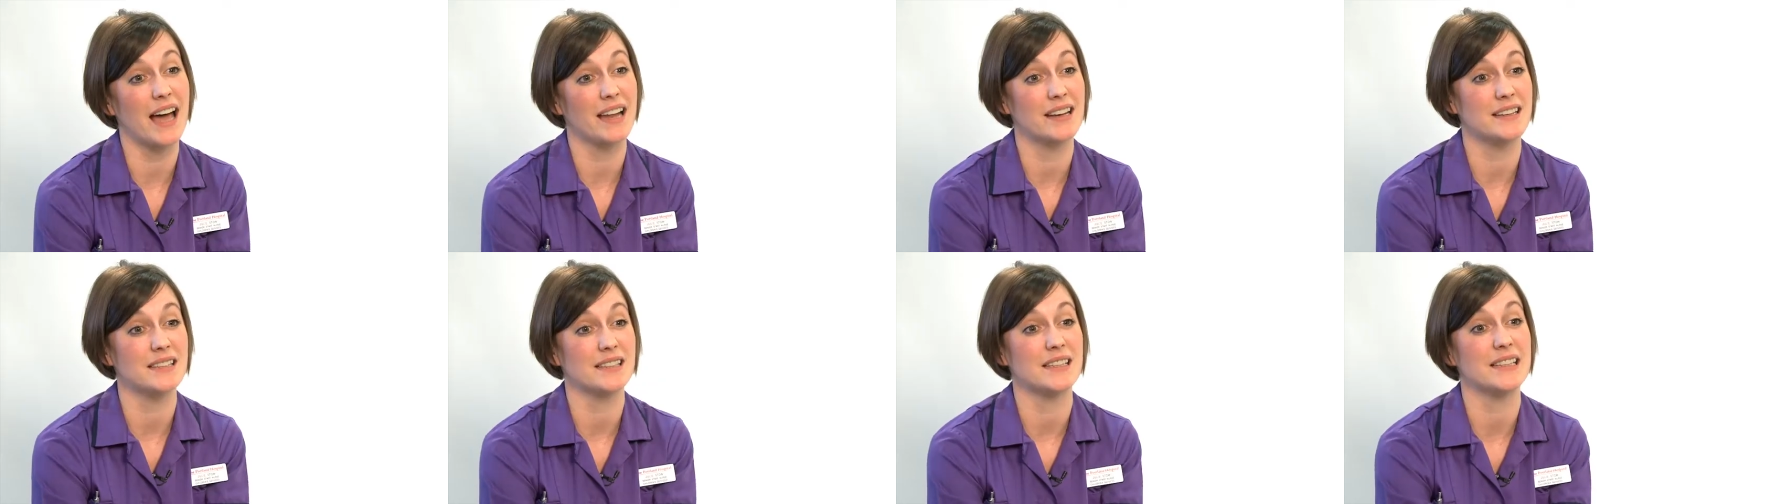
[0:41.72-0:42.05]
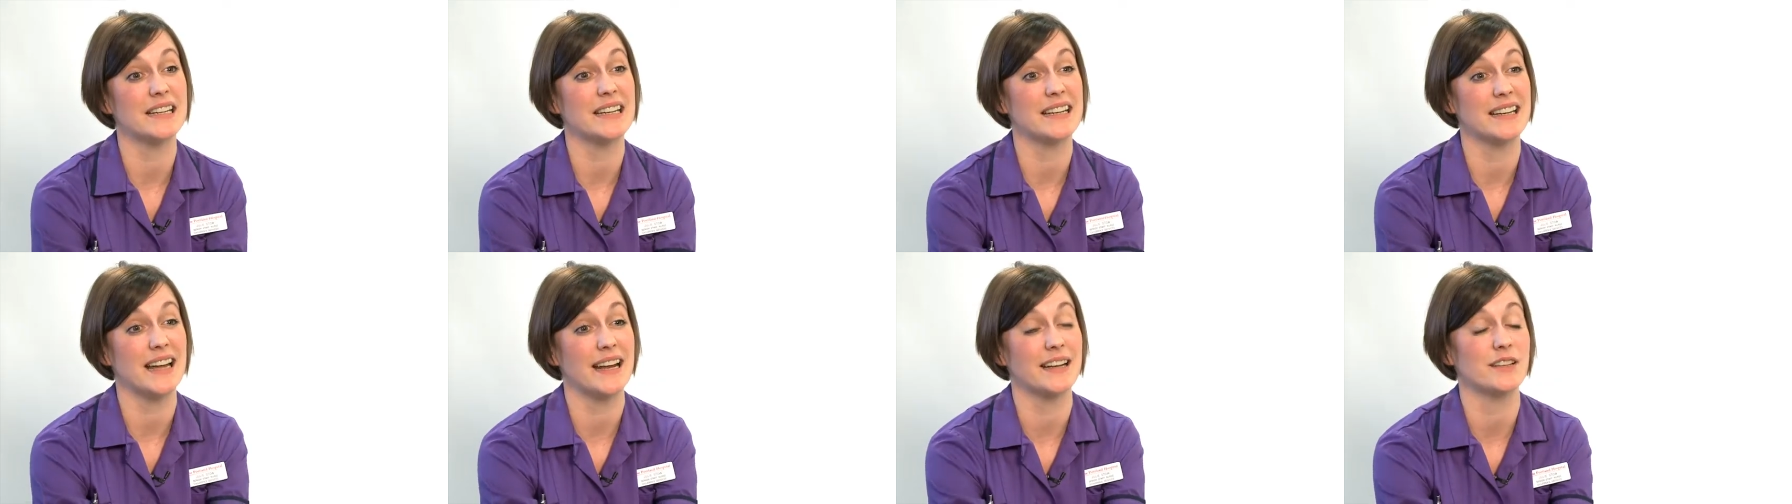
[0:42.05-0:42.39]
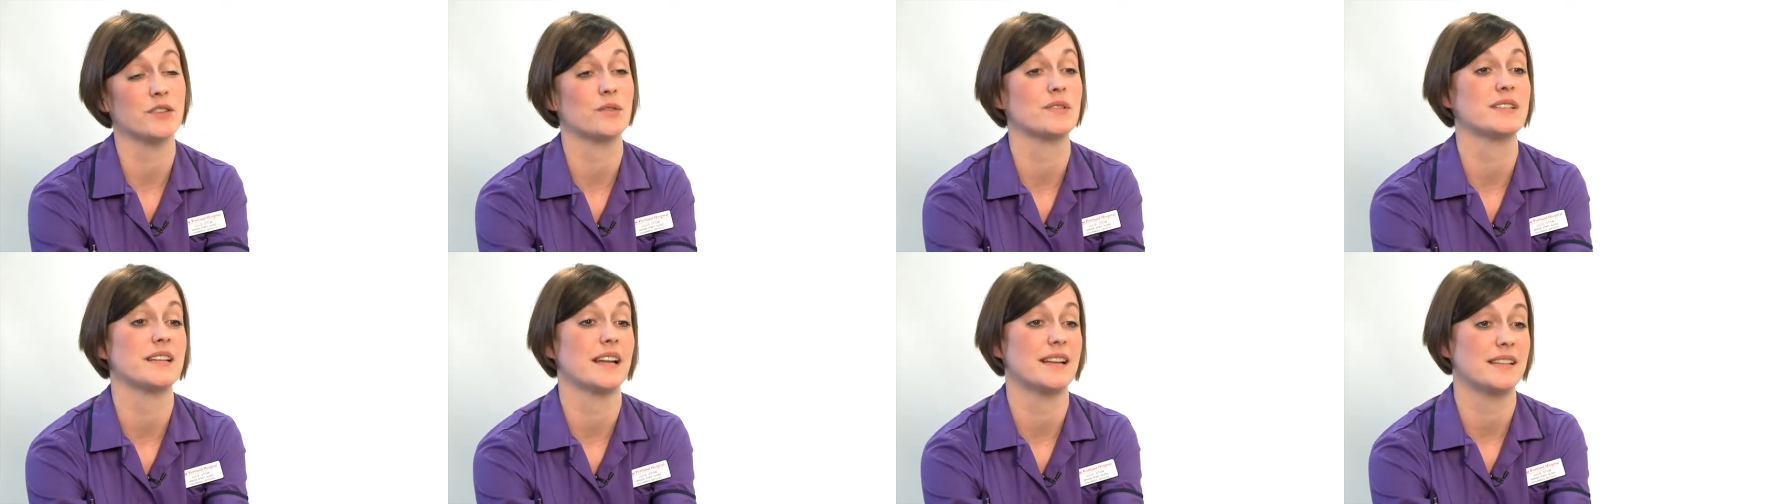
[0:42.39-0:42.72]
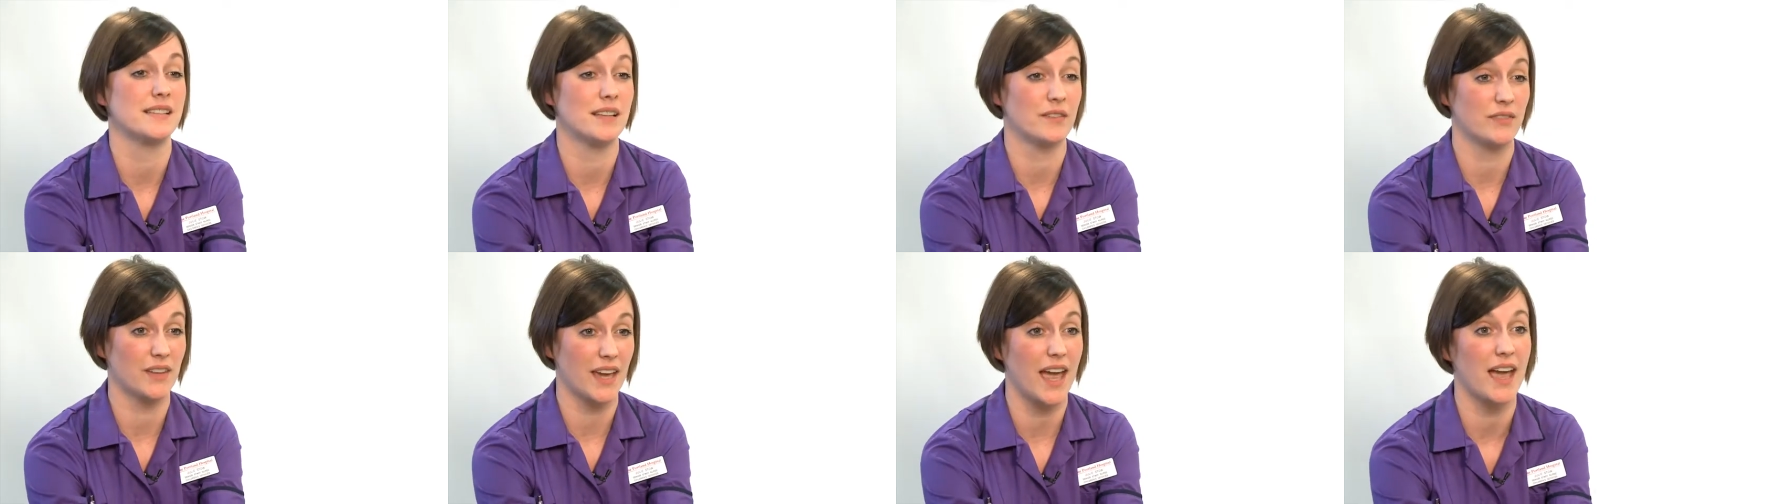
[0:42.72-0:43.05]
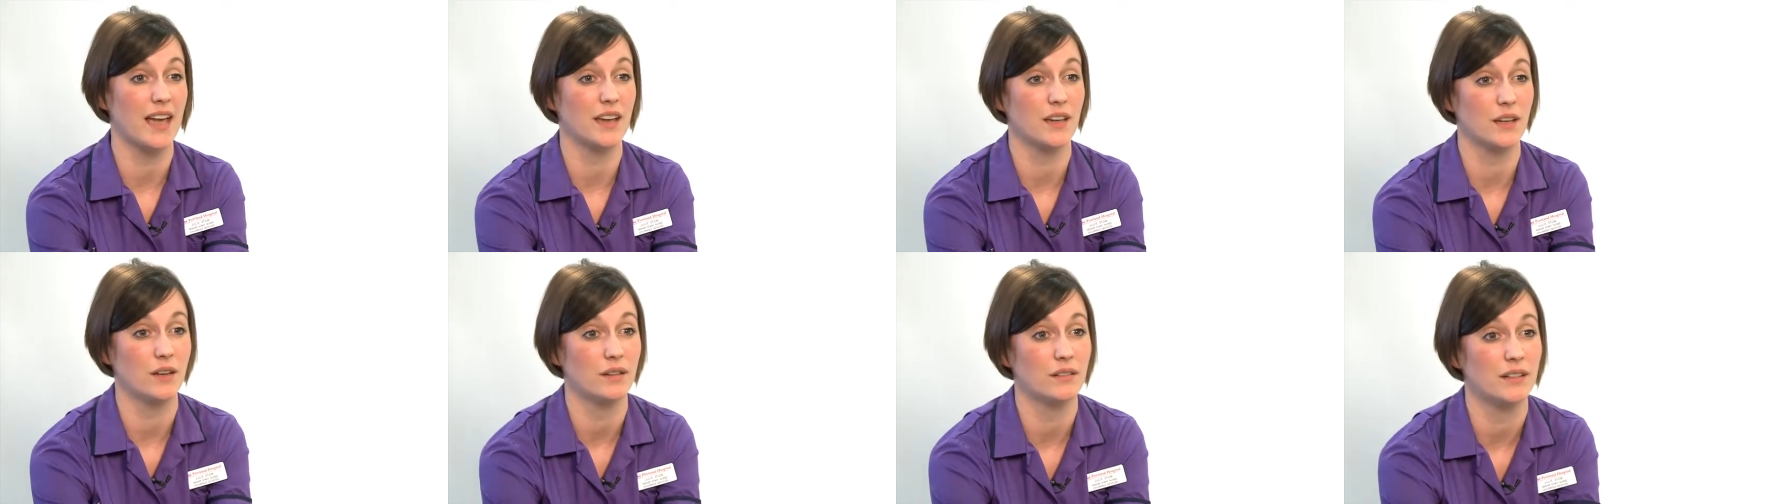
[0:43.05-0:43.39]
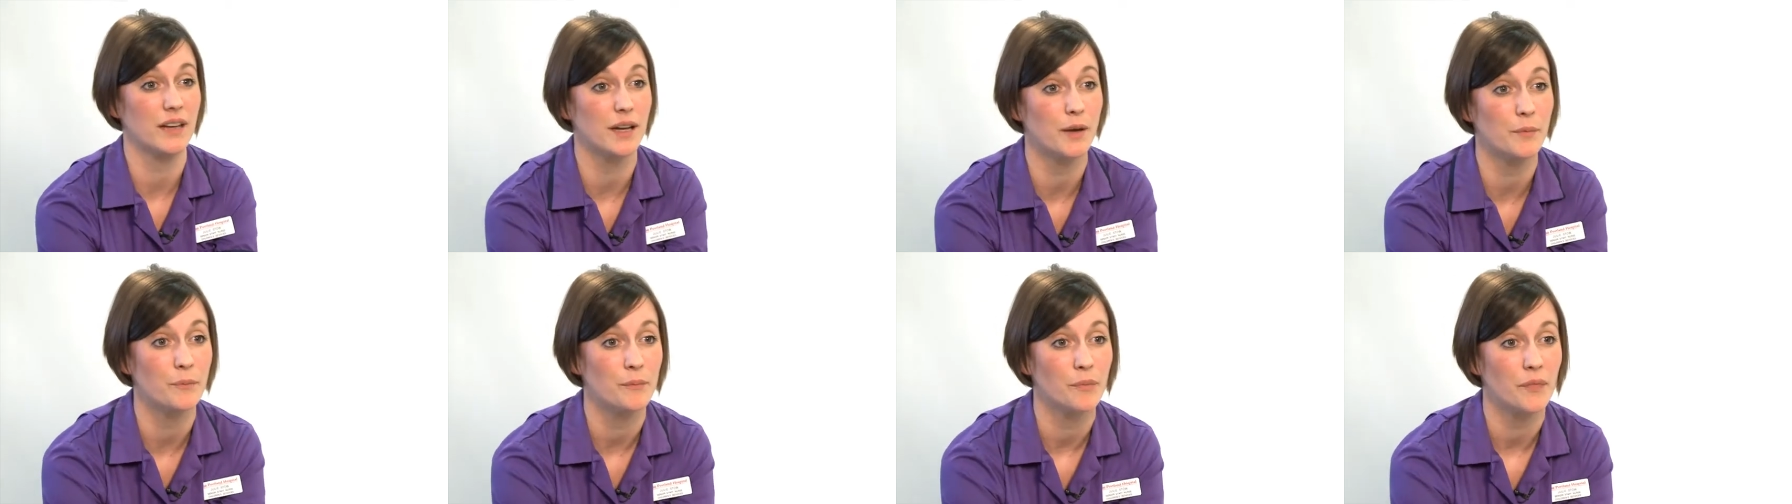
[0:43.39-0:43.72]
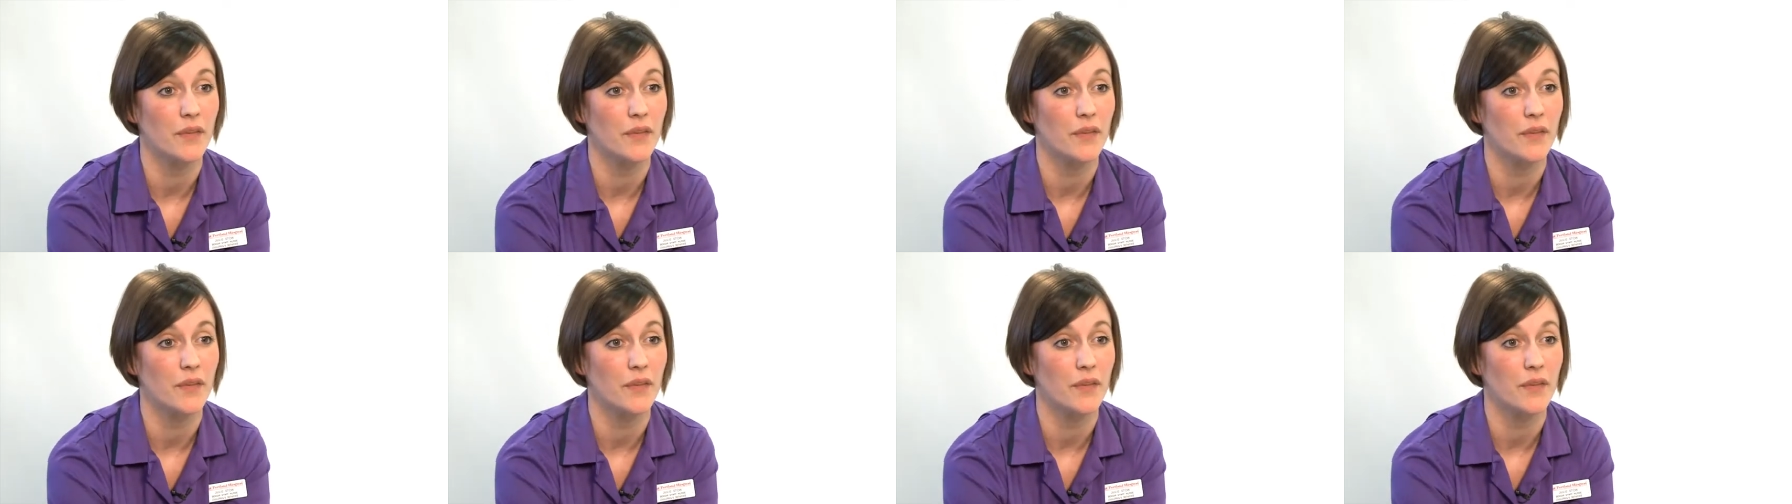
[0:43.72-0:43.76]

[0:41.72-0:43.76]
and a neonatal intensive care unit.